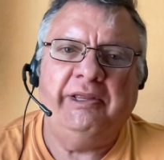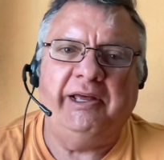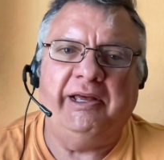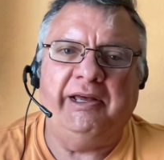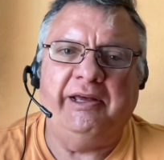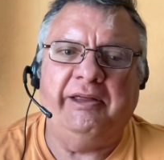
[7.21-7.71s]

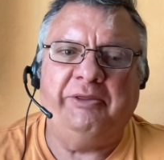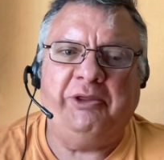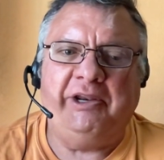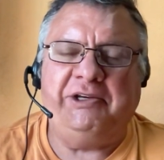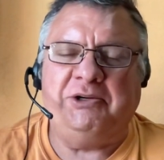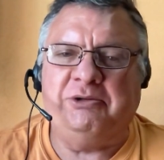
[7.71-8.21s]

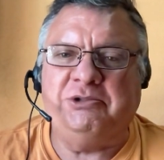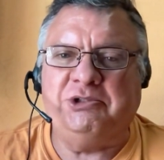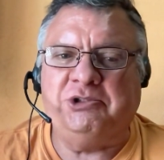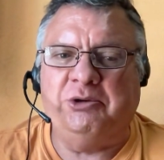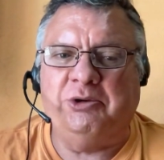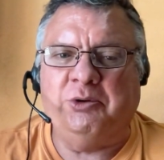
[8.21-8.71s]
Thought I'd
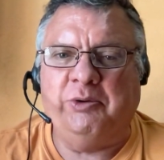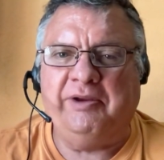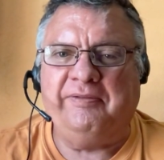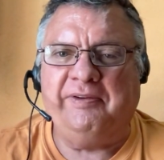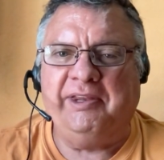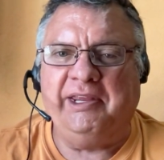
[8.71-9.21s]
just do a quick
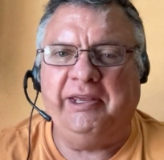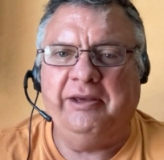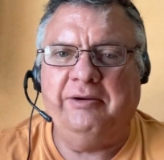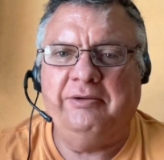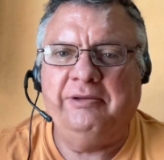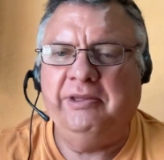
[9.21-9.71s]

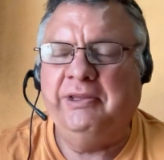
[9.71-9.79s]
video.